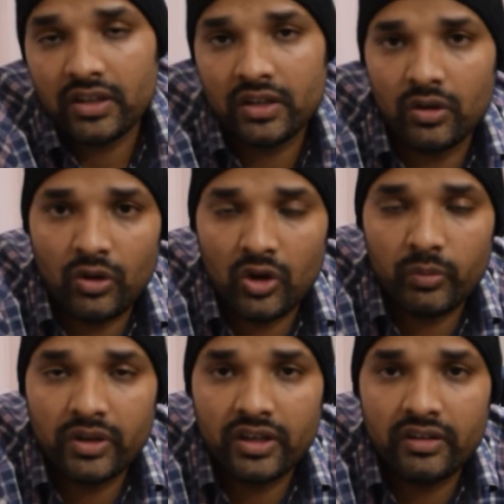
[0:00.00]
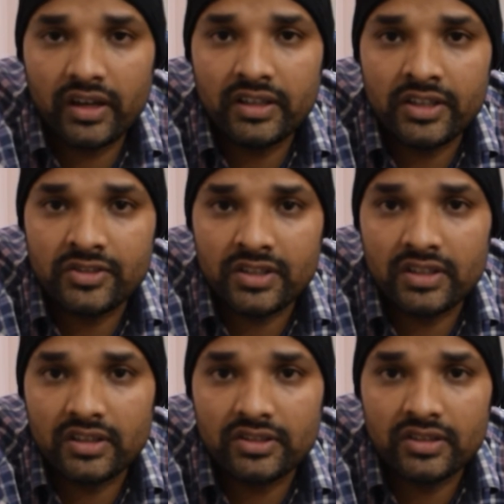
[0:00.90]
that augmented reality
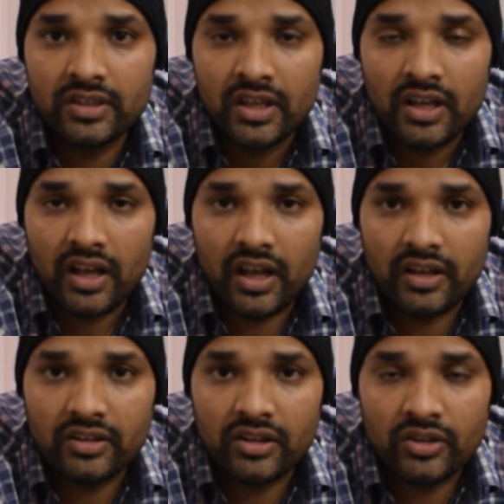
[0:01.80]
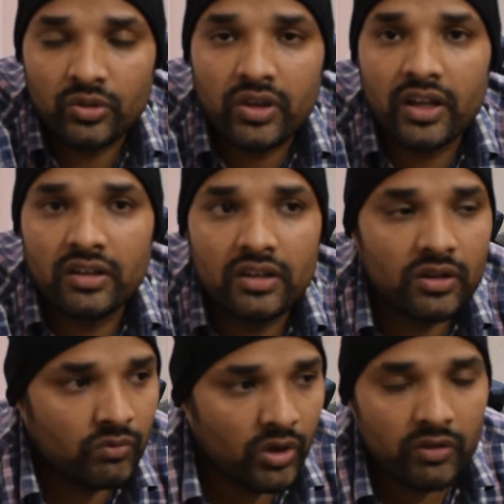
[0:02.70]
stickers, and you
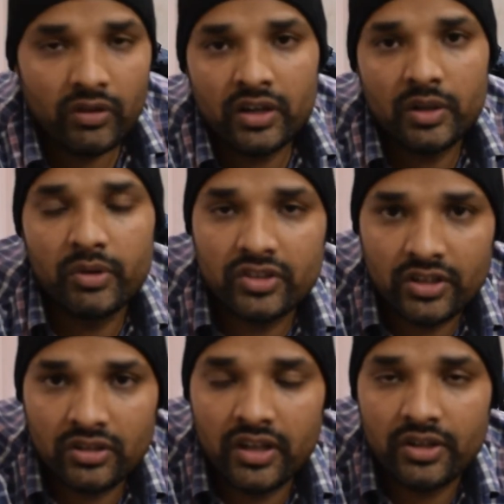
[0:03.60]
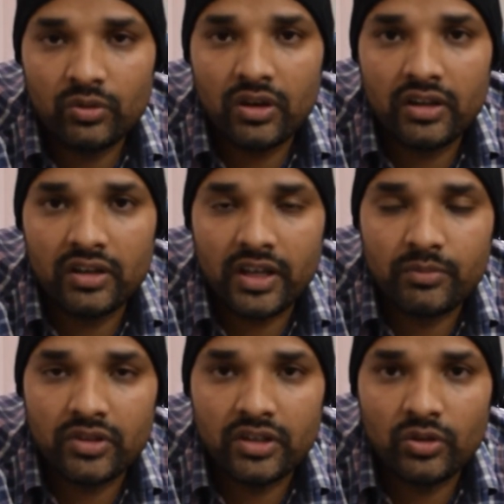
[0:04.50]
can whatever image that you are
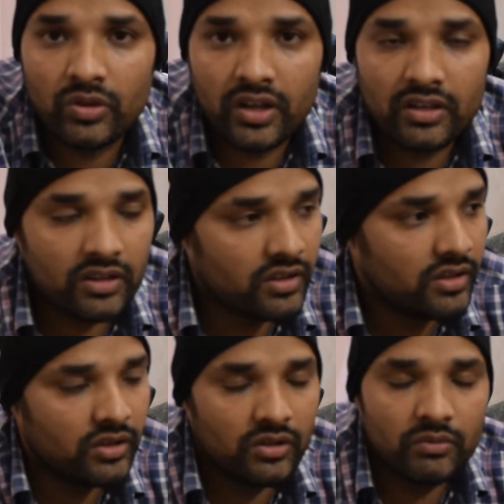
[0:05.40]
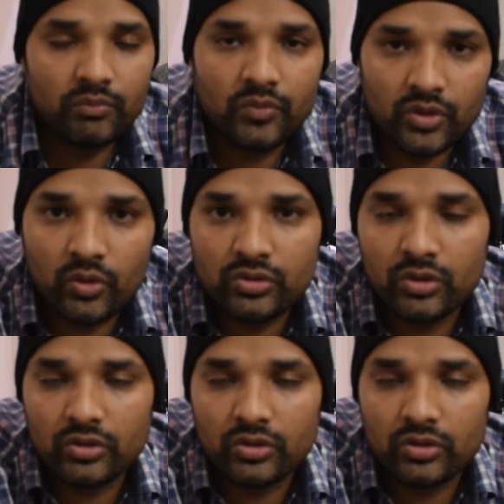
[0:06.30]
capturing, you can use those